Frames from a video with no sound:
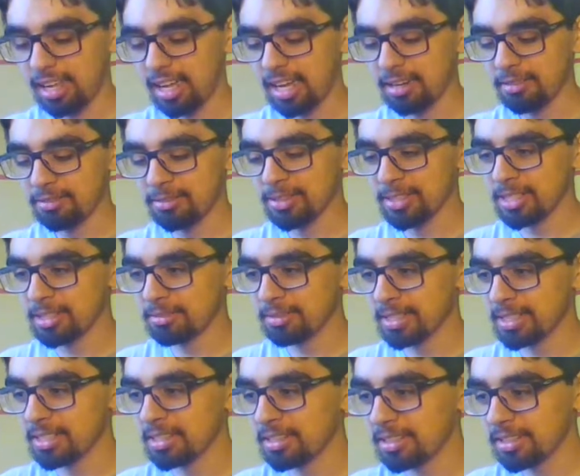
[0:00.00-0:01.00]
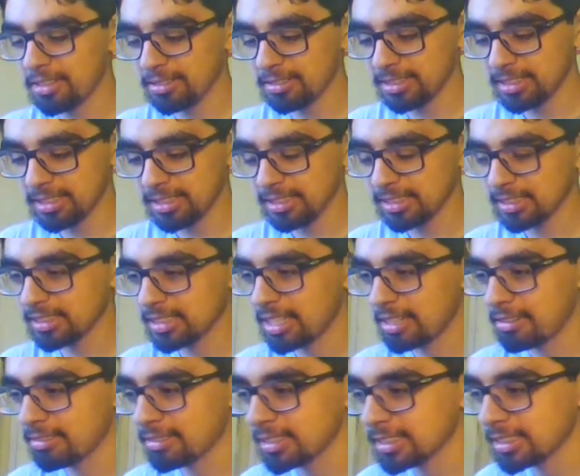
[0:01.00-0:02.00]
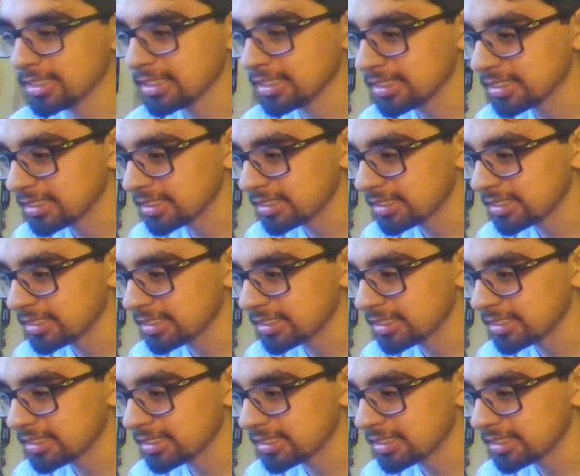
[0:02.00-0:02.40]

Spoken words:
I wanted one of those since I was in the